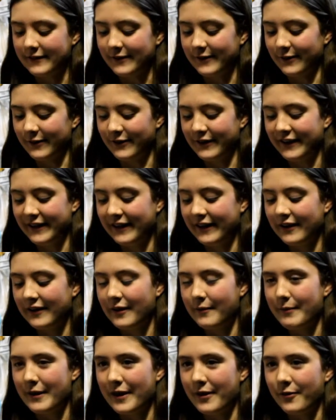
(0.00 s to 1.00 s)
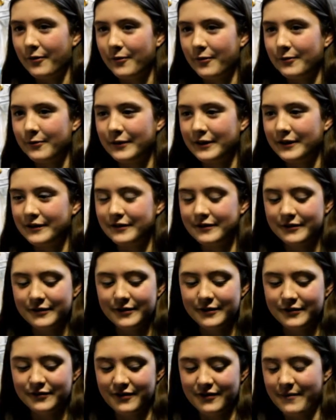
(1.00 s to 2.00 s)
learning about what
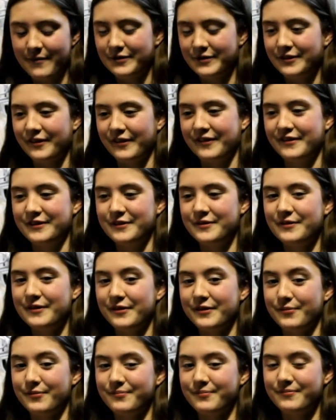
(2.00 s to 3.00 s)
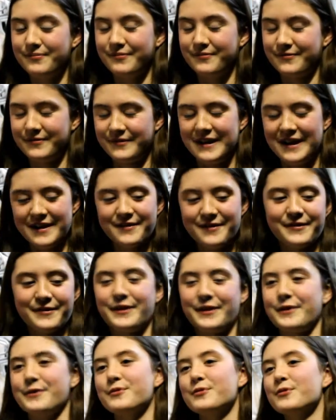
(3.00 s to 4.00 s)
the dramaturgs do is kind of
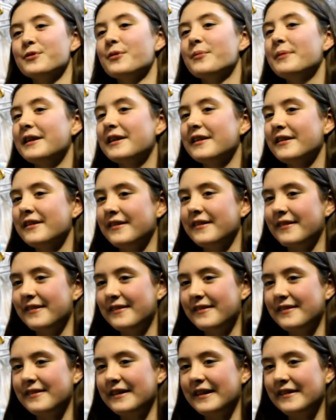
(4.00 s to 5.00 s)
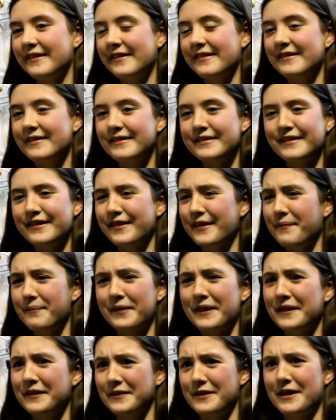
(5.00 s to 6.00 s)
really cool because it's
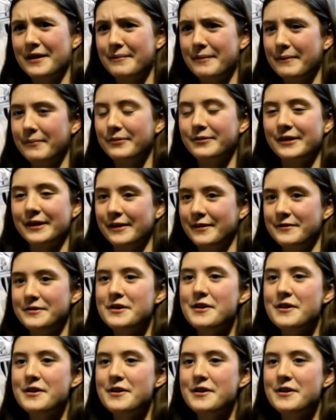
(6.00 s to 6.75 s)
something a lot of people they don't